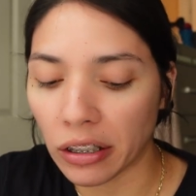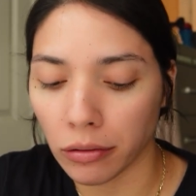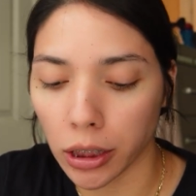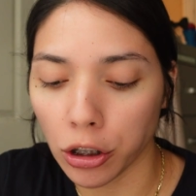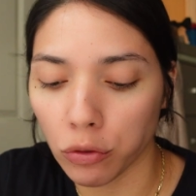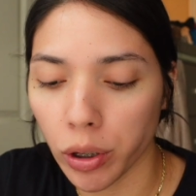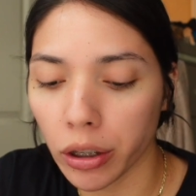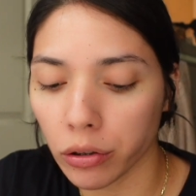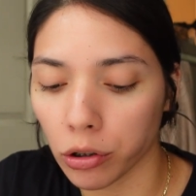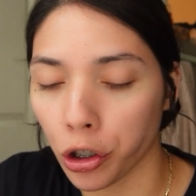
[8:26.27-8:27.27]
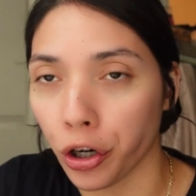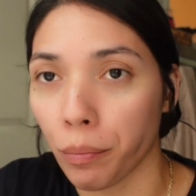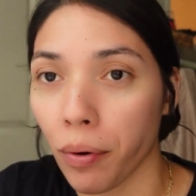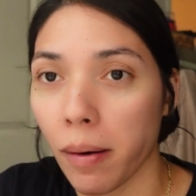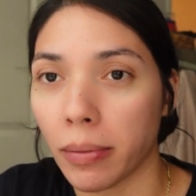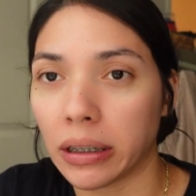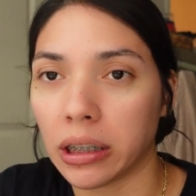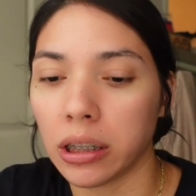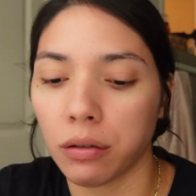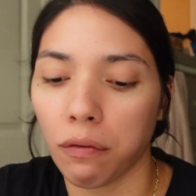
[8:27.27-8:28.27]
In 6 weeks, they're gonna prep my
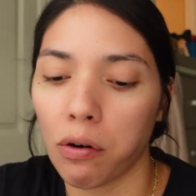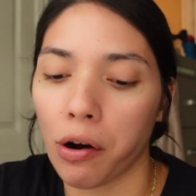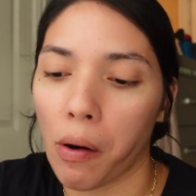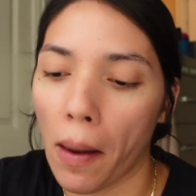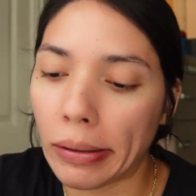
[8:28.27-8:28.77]
teeth for